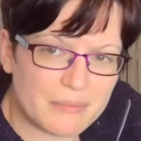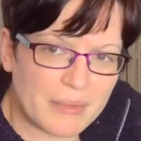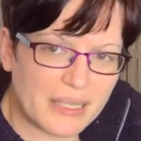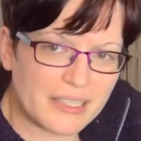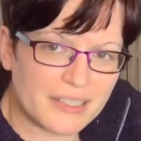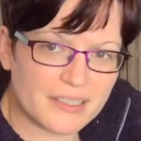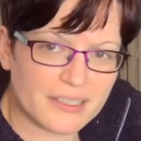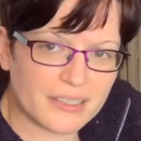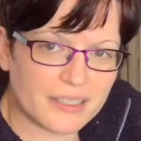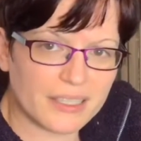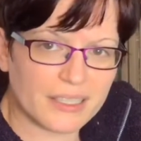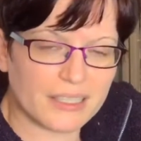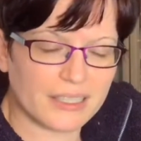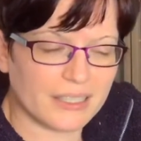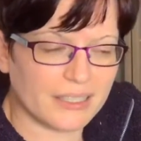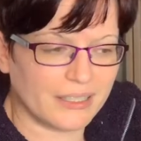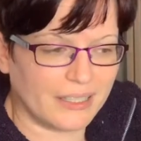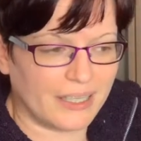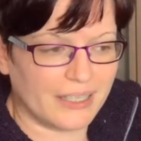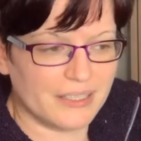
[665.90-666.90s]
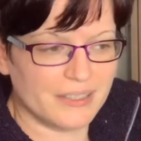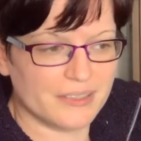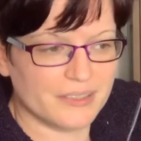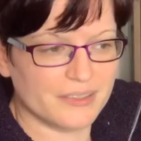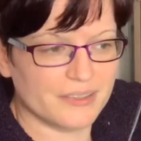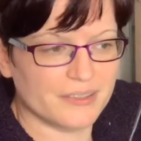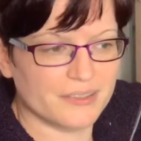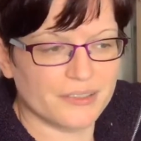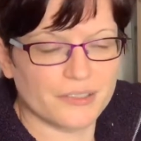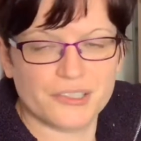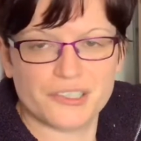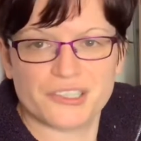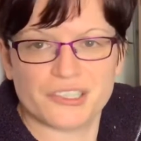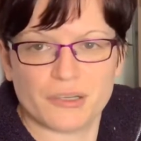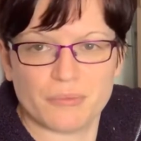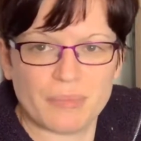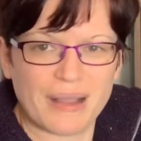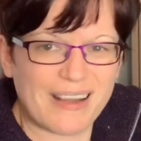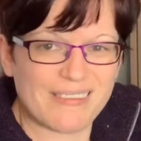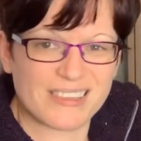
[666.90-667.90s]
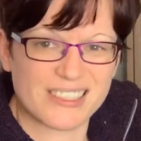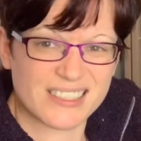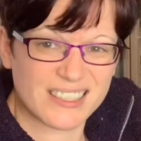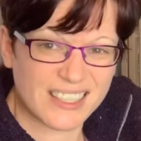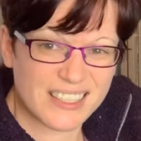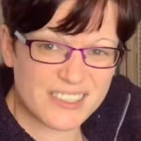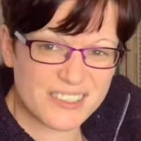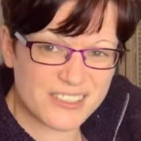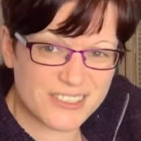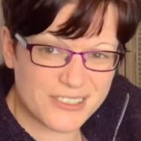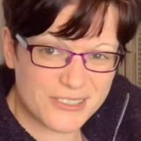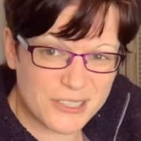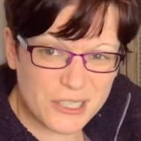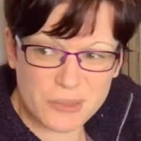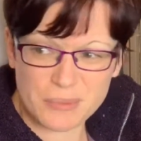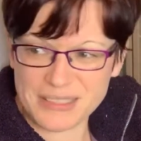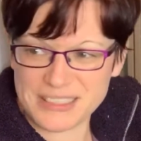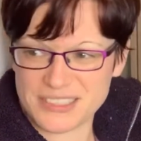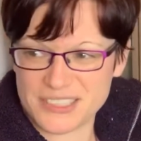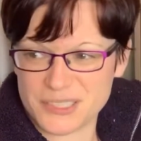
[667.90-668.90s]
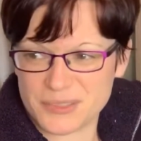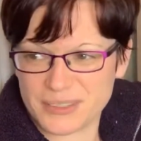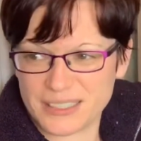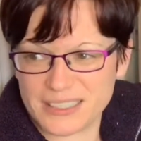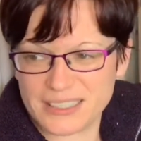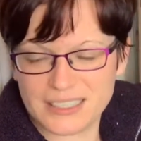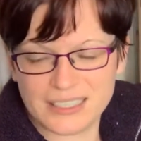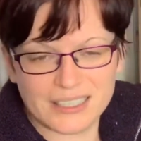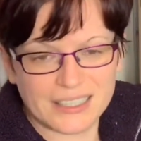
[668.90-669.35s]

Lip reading: mentioned lice and such, so parasites do come into it.